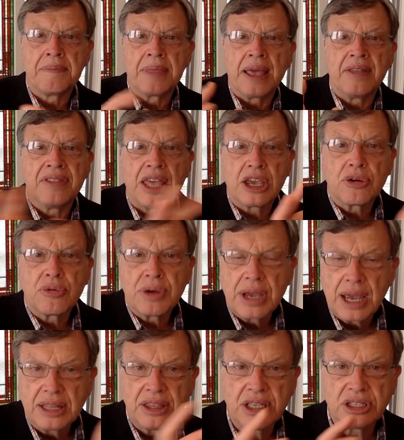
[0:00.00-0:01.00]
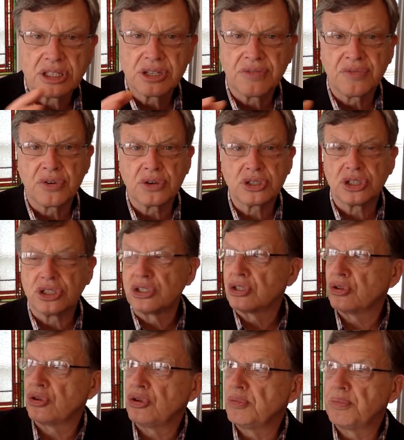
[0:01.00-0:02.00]
And they create these diversions
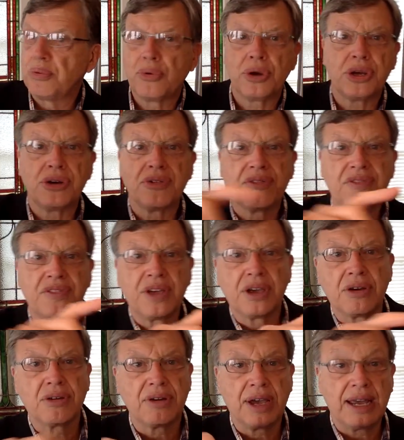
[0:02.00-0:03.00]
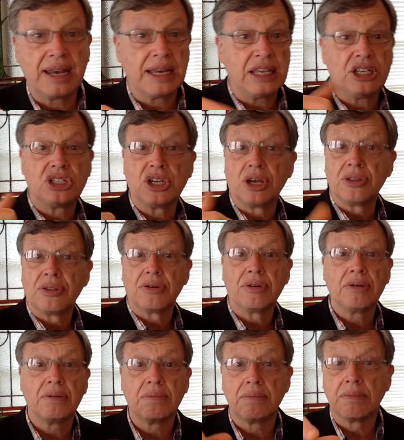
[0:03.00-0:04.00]
so you point your finger at each
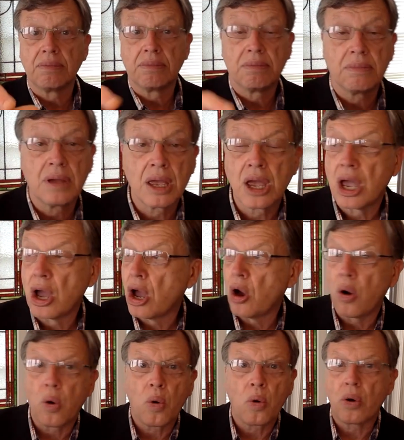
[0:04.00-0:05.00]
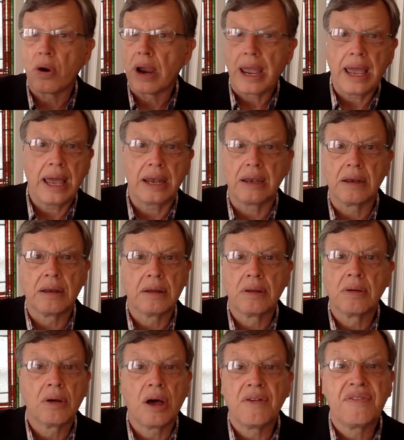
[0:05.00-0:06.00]
other or at
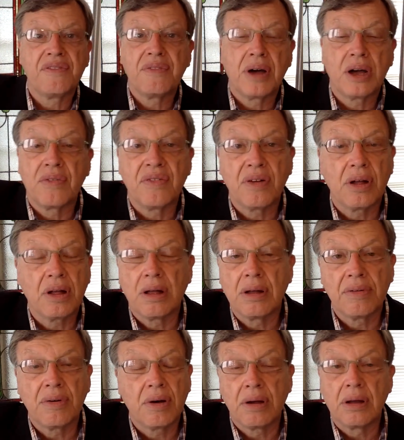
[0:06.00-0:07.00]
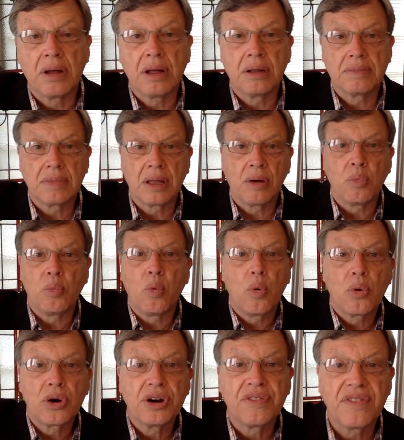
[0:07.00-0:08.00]
a
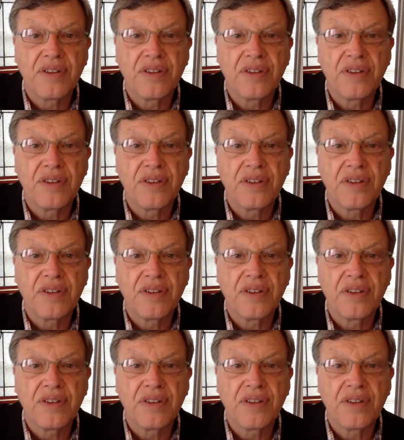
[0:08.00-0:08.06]
war in a